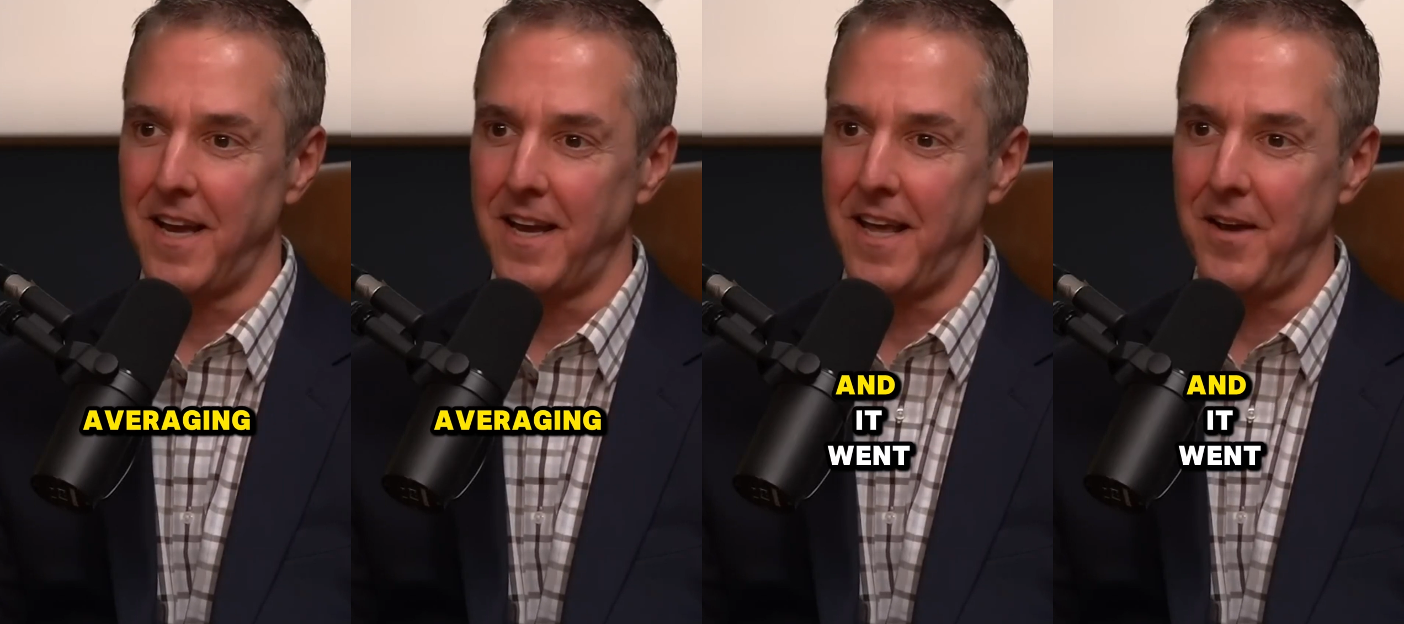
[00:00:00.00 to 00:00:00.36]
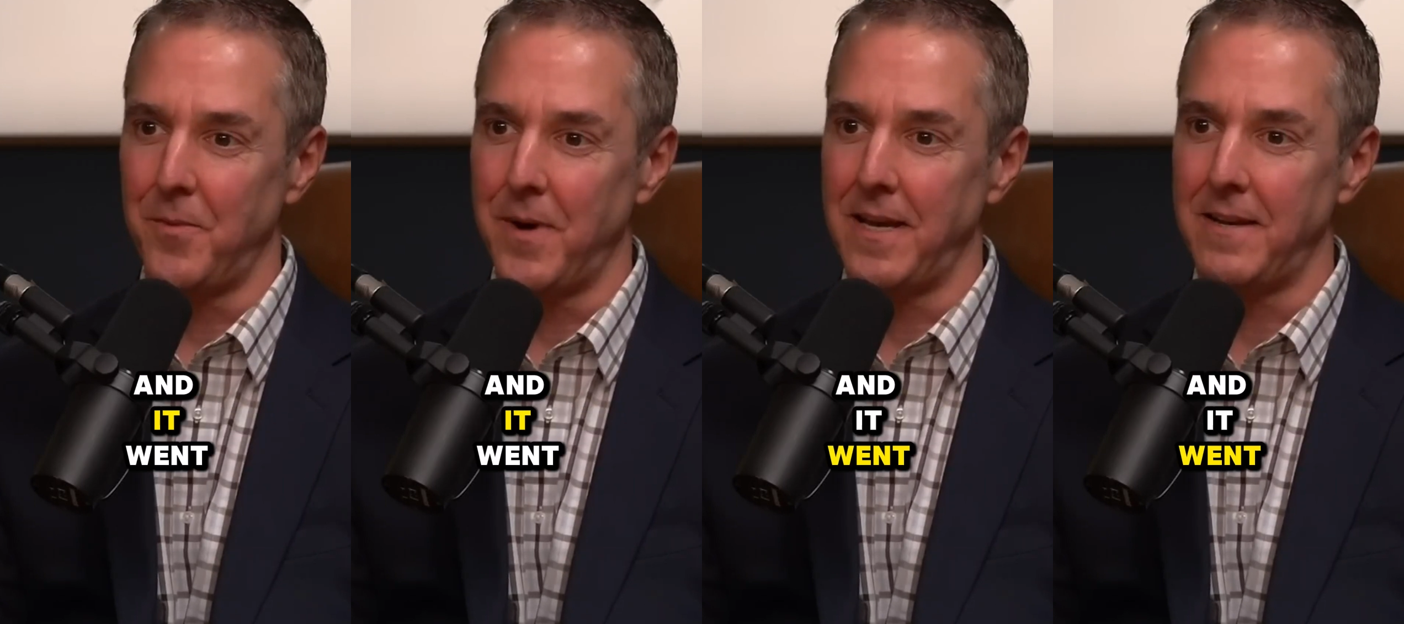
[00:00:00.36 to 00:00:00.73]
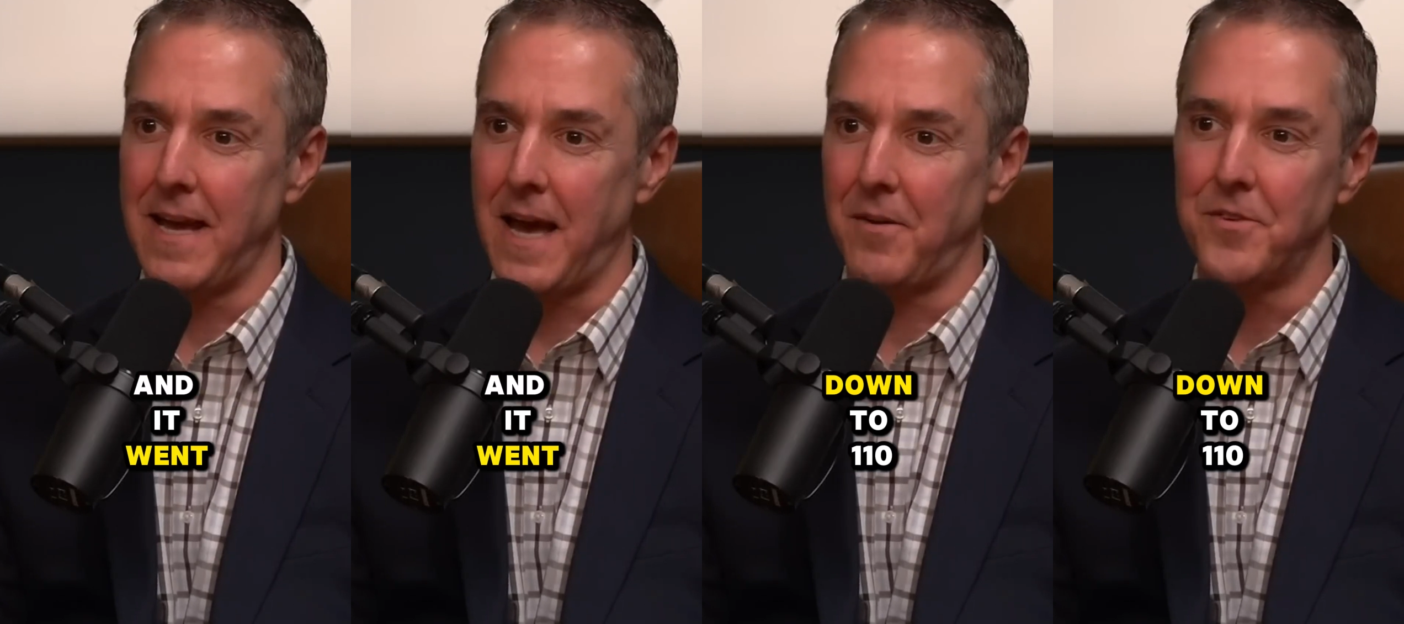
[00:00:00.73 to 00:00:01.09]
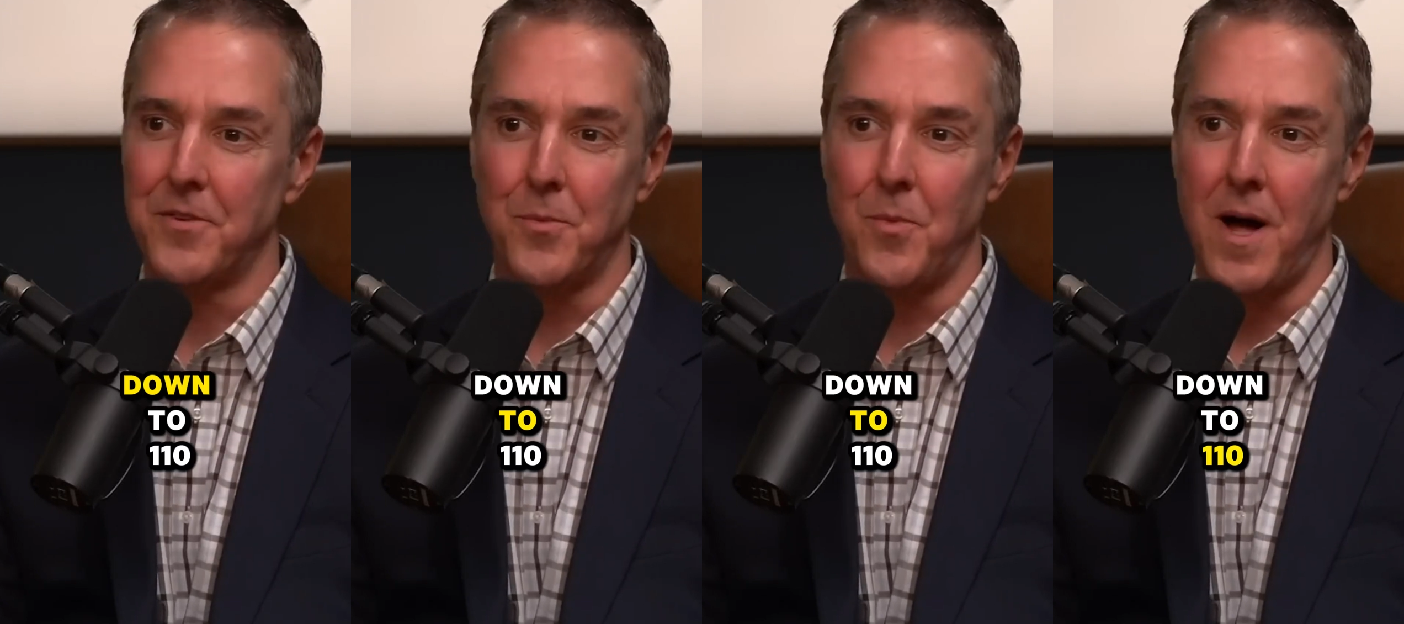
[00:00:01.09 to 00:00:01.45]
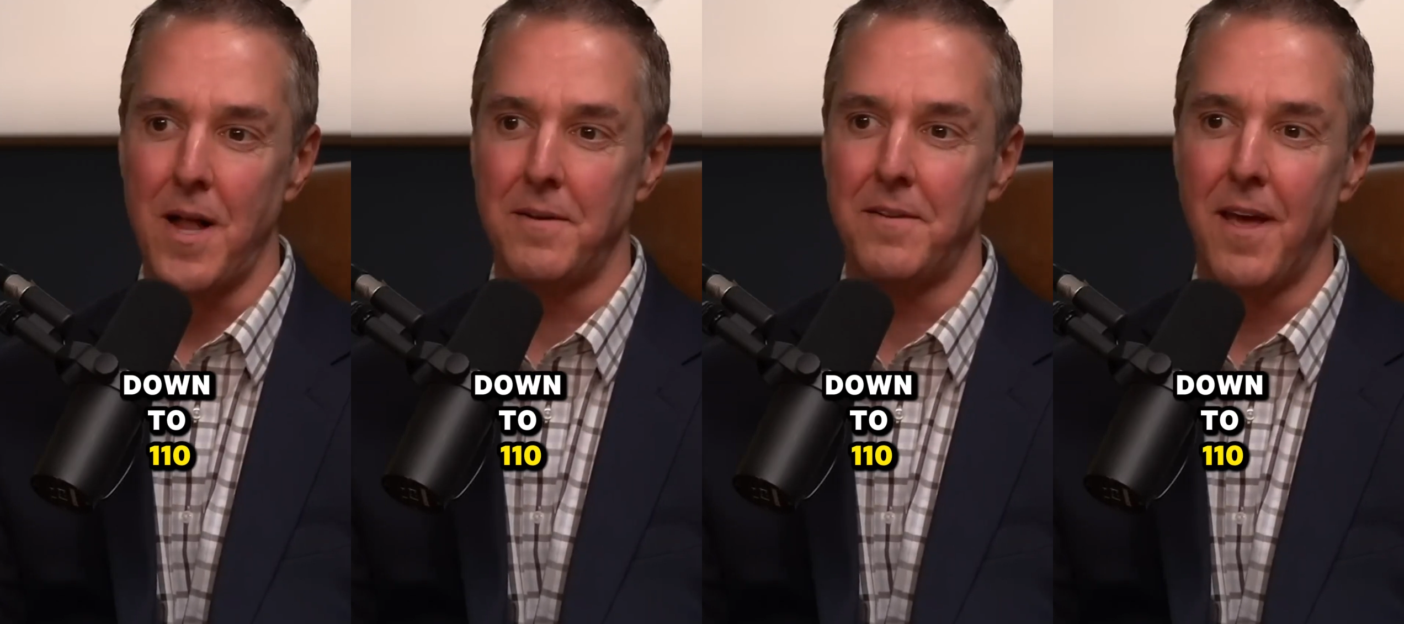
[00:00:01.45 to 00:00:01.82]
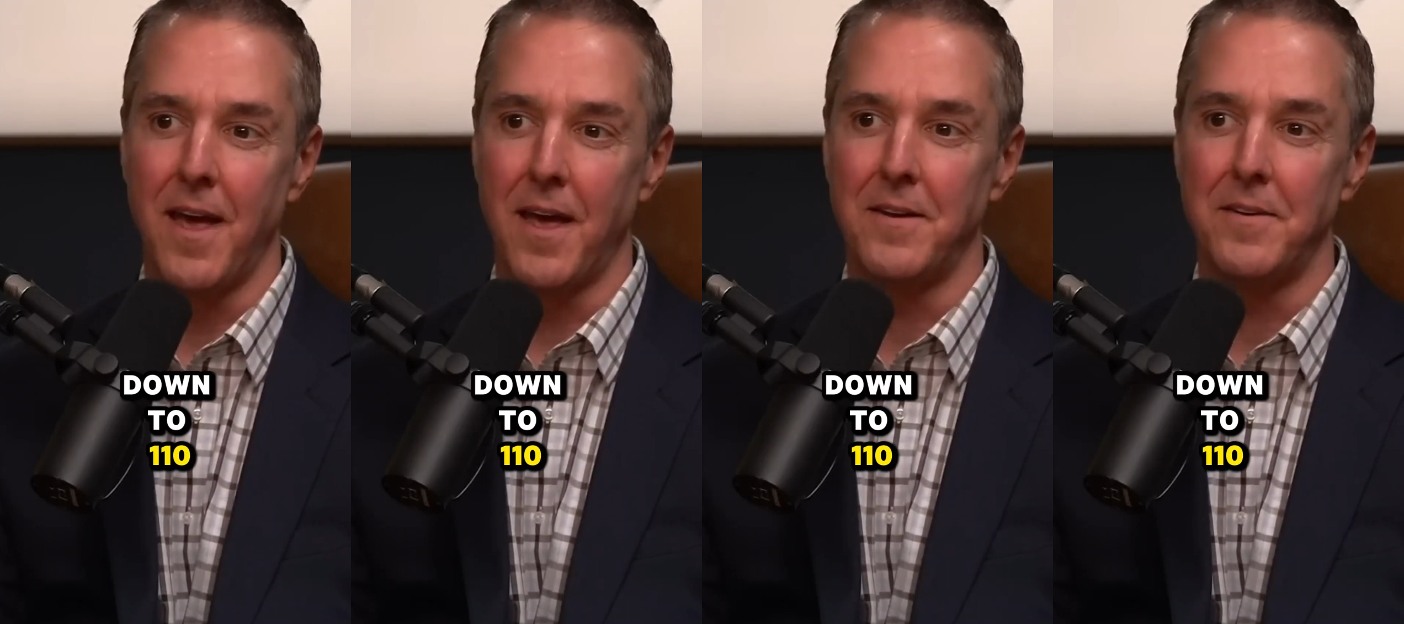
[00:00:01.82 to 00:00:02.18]
And it went down to one
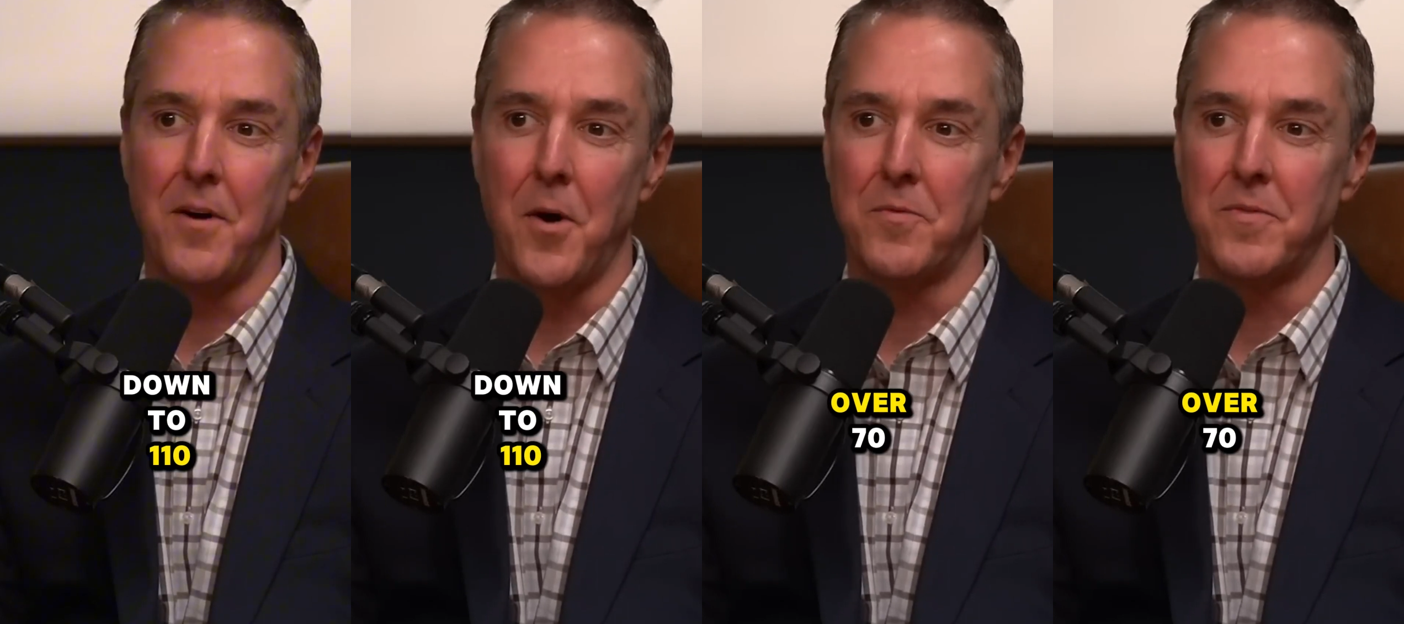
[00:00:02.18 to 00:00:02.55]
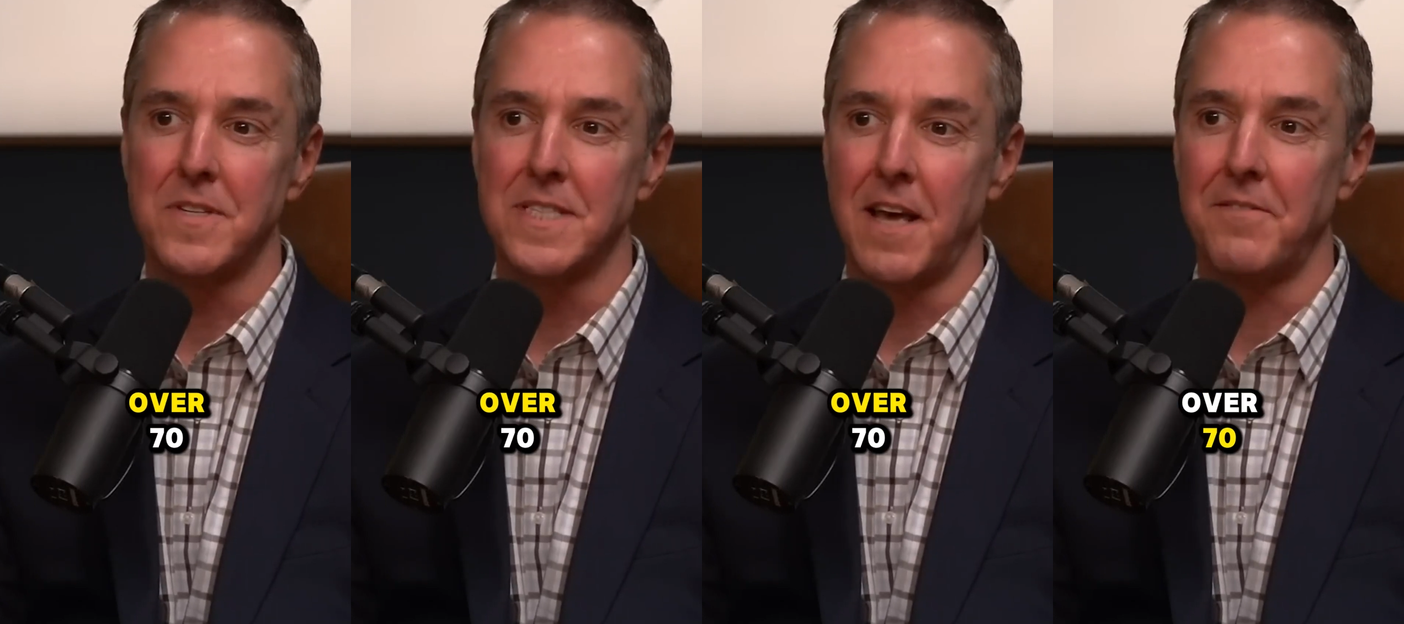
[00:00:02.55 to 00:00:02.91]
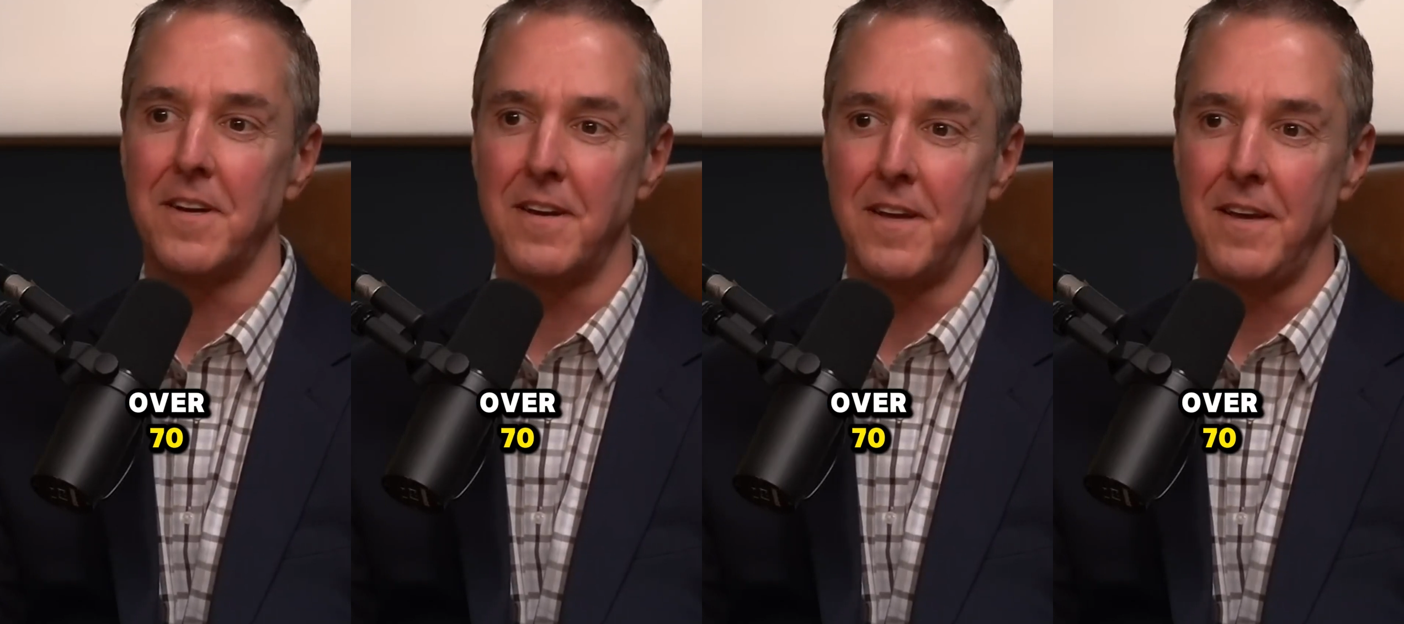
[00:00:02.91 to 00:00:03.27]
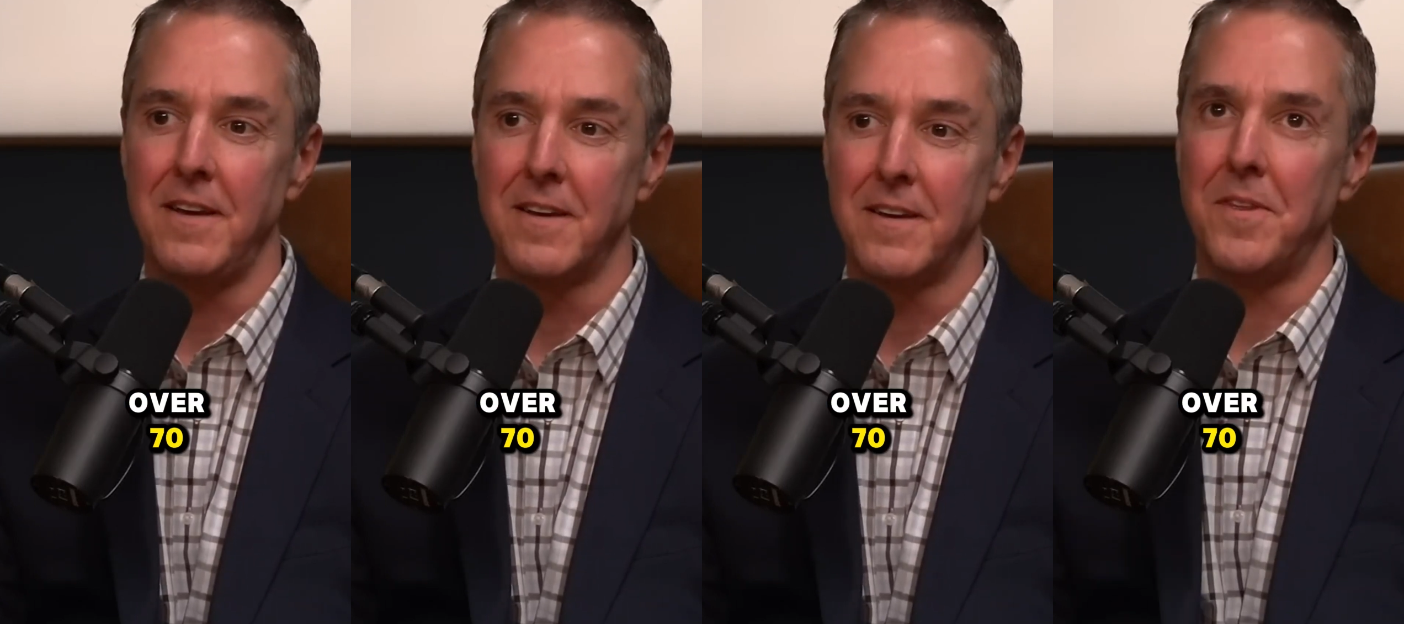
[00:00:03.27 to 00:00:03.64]
ten over seventy.